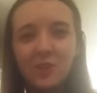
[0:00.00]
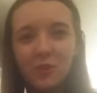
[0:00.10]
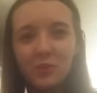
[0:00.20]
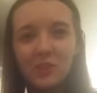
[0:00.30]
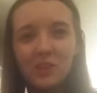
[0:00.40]

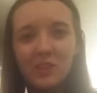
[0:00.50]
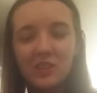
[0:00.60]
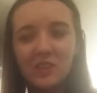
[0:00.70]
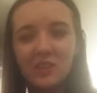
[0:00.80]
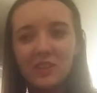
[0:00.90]

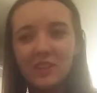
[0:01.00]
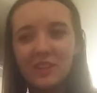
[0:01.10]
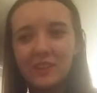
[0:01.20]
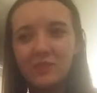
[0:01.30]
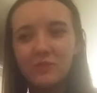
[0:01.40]
over
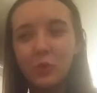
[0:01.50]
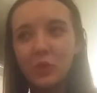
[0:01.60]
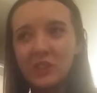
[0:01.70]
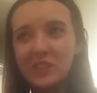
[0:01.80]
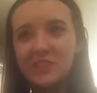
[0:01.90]
the
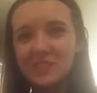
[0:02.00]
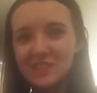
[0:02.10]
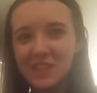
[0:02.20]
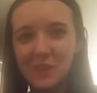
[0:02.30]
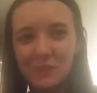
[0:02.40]
4
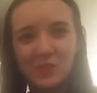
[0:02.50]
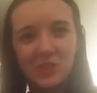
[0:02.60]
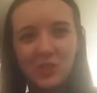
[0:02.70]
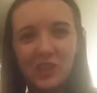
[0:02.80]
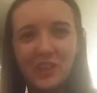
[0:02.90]
years that I've
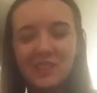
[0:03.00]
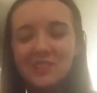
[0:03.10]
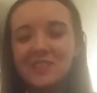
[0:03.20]
been trying